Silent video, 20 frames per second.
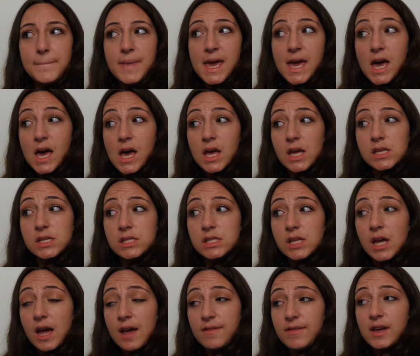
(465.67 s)
because
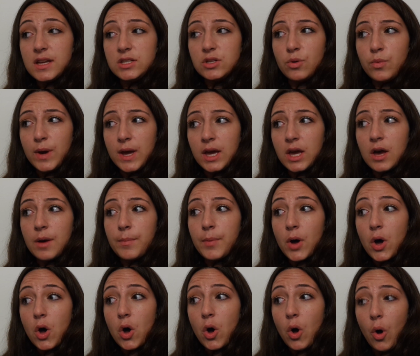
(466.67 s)
I've had to wake
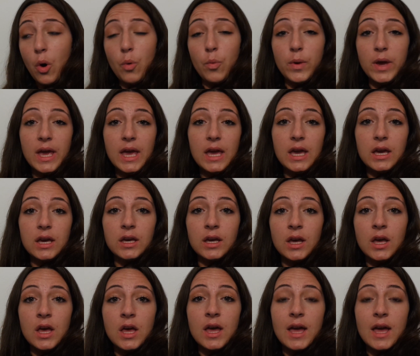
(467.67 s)
up all week